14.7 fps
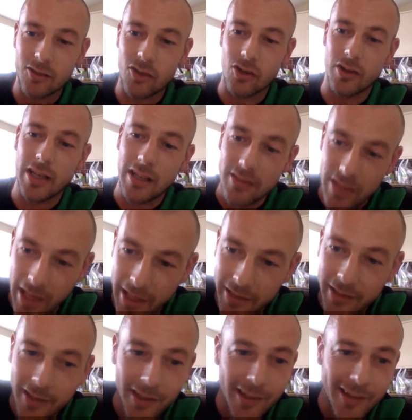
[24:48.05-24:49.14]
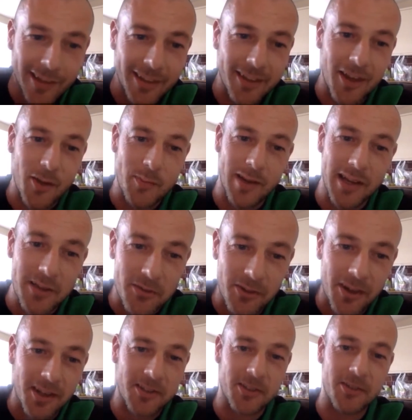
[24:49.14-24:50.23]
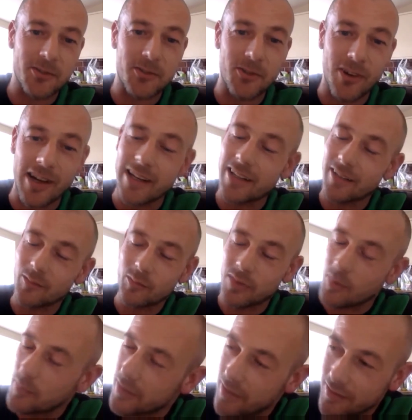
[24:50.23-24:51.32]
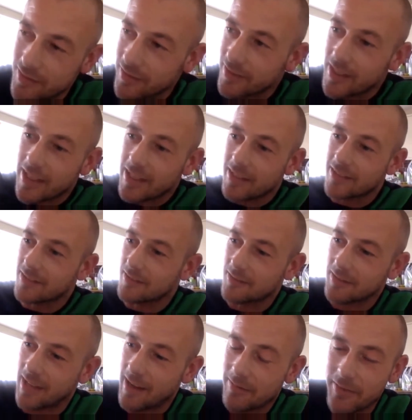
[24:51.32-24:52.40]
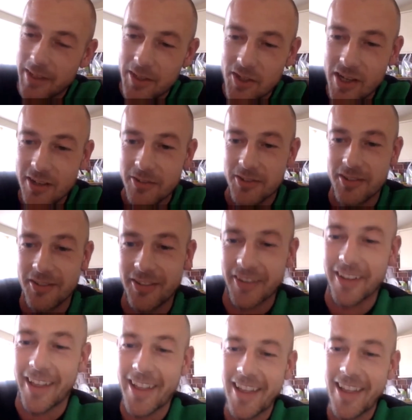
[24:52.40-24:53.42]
Johnny at 10, plays for Arsenal, great, probably doesn't need caffeine gels. He